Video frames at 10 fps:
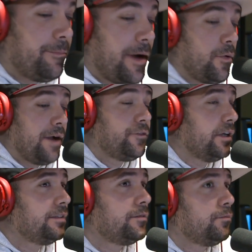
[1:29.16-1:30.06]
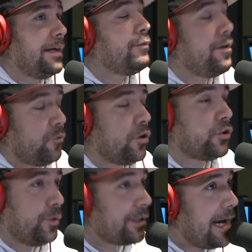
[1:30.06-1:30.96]
My wife does. My wife
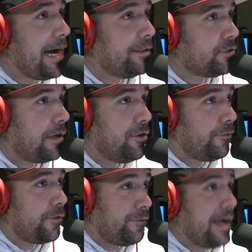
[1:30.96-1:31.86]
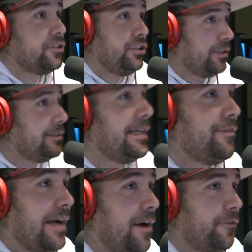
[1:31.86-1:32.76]
works with guys, so I know for a fact she does
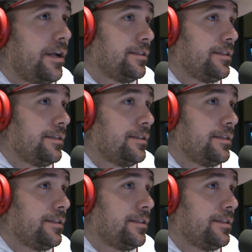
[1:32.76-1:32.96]
have guy friends.